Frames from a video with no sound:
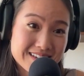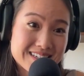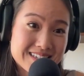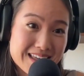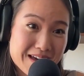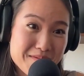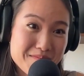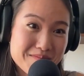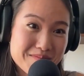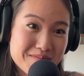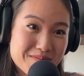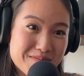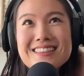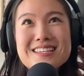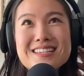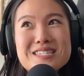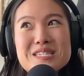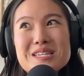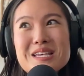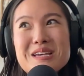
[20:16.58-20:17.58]
it to them.
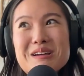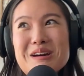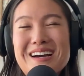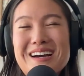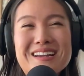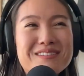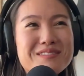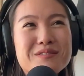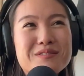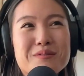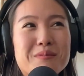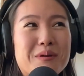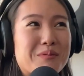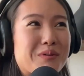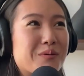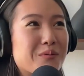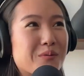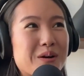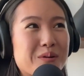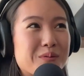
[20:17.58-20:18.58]
This is like, I don't even
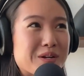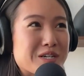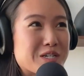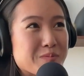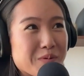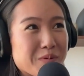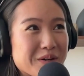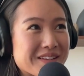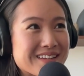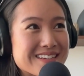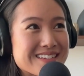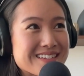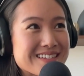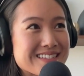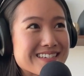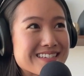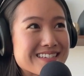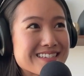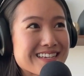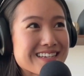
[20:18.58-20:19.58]
remember which book this
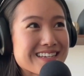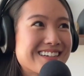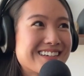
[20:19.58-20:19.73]
is.